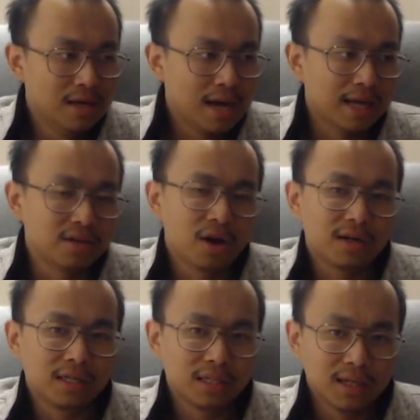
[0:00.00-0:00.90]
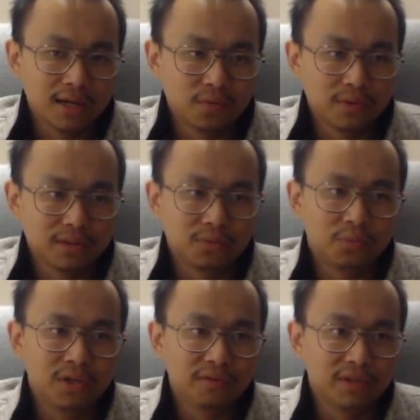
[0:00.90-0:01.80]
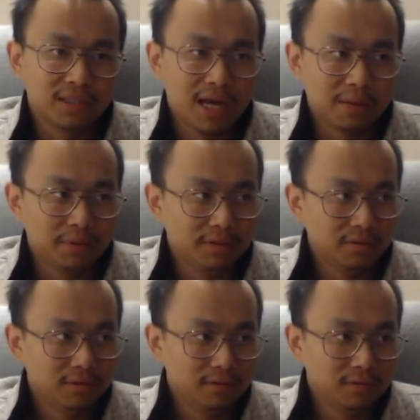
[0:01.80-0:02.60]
and not incline with its previous habits.